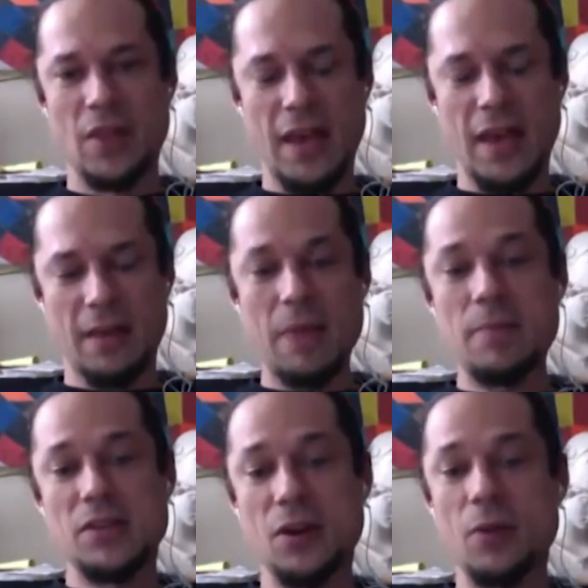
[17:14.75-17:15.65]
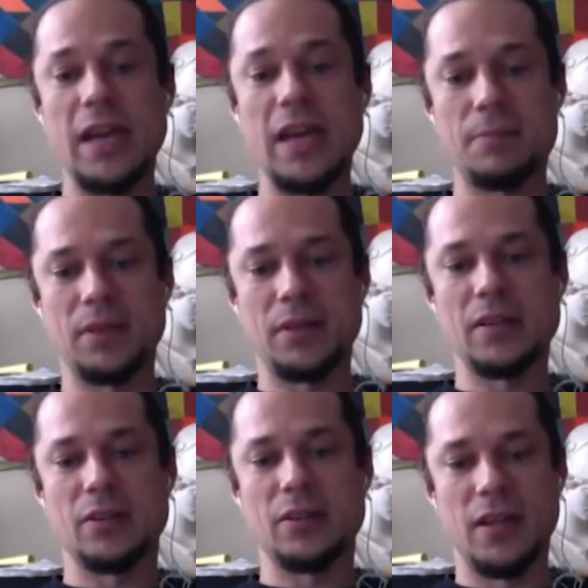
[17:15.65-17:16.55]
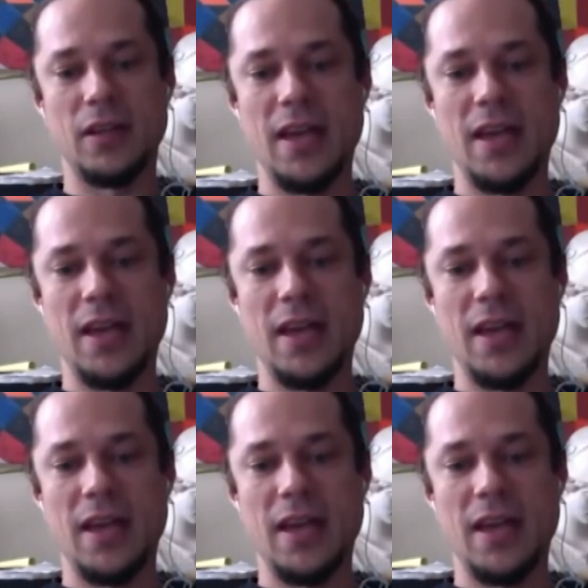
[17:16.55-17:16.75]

that may be totally apolitical.